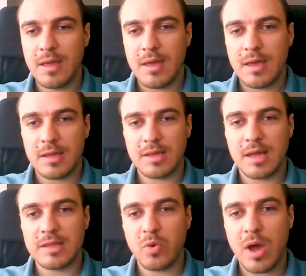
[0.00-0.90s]
And the
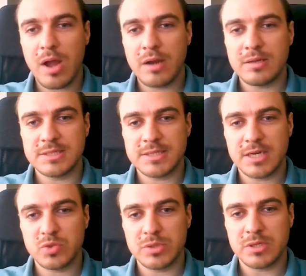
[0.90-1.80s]
other one, it
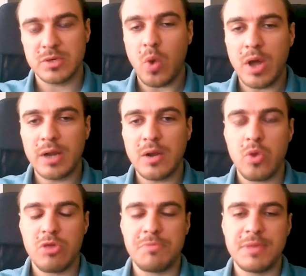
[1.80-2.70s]
starts with an 1,
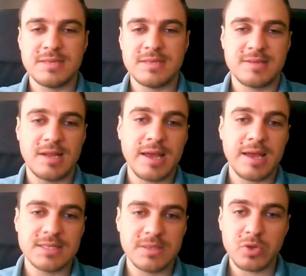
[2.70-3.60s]
which means it's a
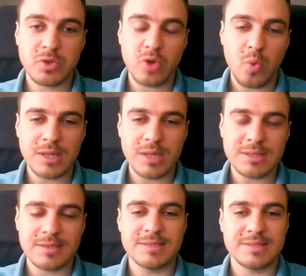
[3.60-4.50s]
legacy Bitcoin wallet.
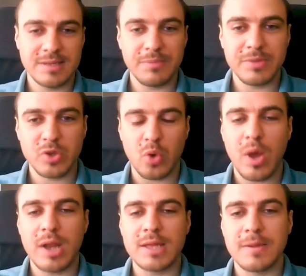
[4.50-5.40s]
It's still a Bitcoin
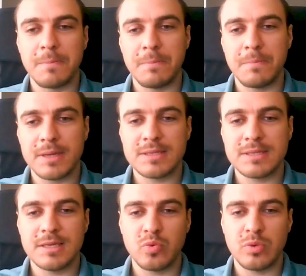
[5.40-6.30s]
wallet, but
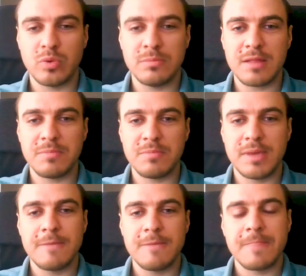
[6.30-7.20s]
it will not
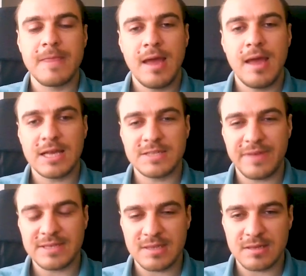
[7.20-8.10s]
be as
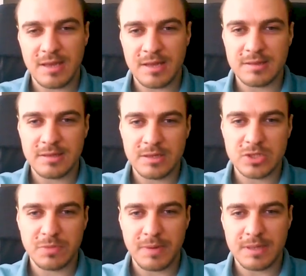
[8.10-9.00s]
fast and
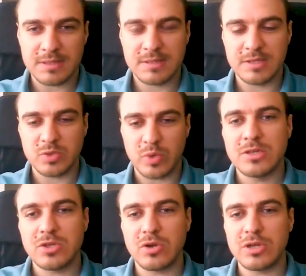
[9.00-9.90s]
cheap as this one.
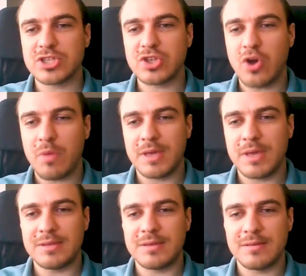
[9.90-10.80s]
So let's just copy
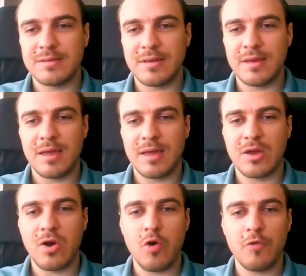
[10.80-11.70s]
it and
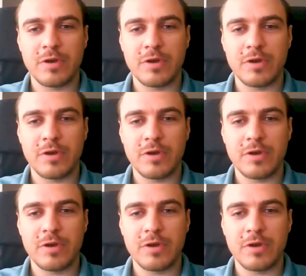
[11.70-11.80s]
go over